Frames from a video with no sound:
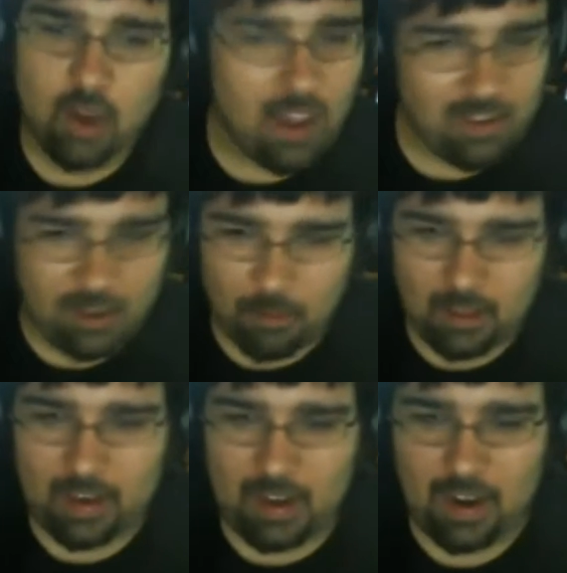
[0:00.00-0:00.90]
how are you gonna
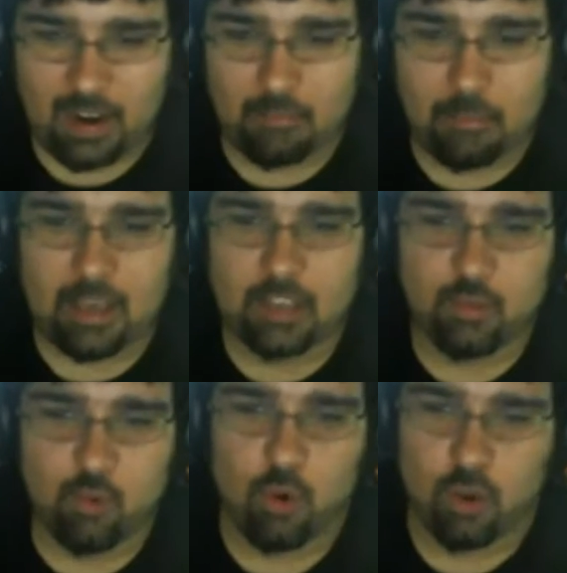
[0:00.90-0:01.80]
play it on
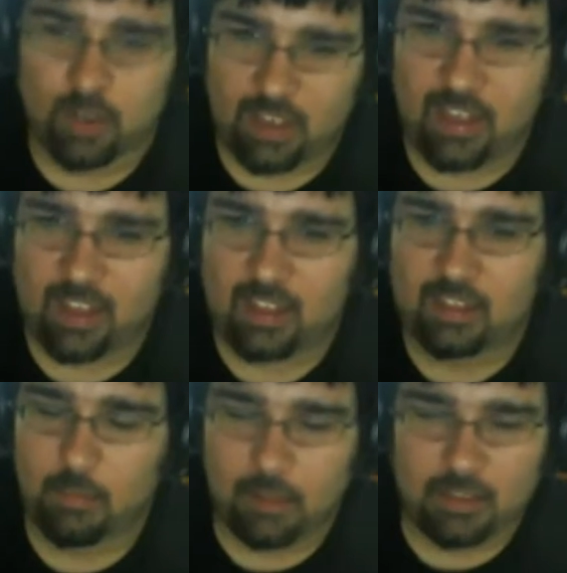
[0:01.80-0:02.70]
PS4?
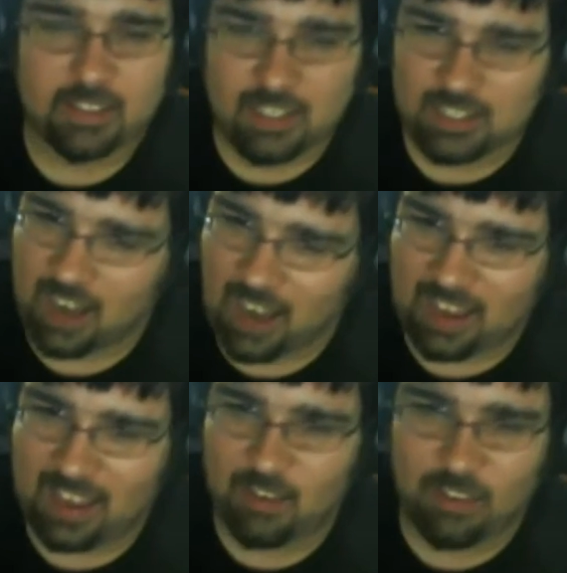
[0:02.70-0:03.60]
Can the PlayStation
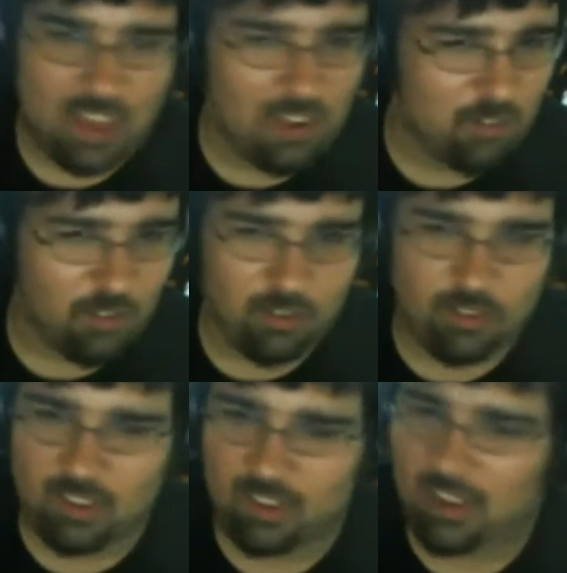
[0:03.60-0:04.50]
Eye handle that, or you